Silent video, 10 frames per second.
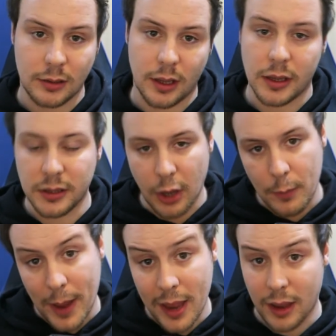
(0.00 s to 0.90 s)
I can go
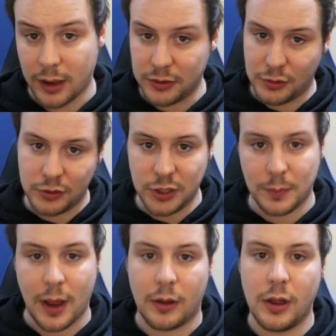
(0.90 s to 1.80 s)
back. I can talk to you
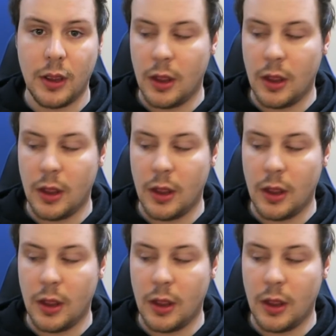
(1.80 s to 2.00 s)
about